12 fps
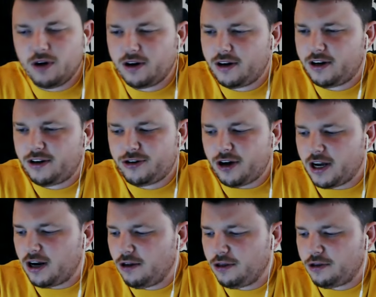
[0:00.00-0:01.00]
We're trucking
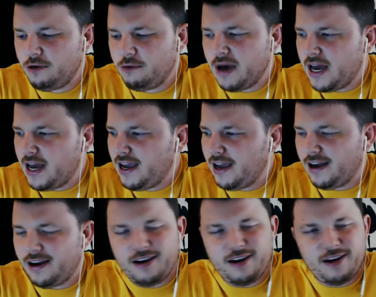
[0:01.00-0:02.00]
on through May.
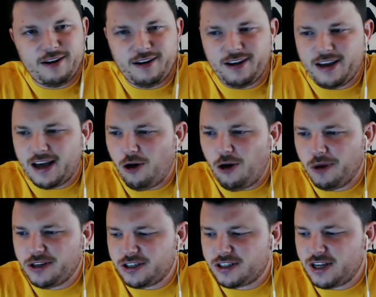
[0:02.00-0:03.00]
Got a whole
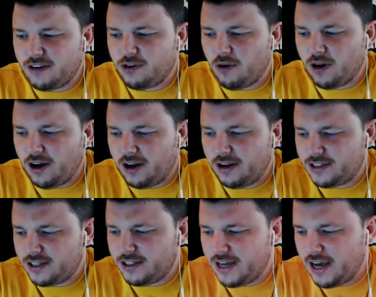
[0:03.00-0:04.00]
bunch of stuff going on
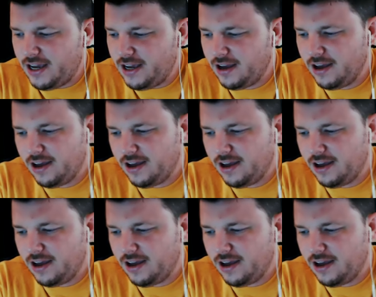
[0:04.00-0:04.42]
today.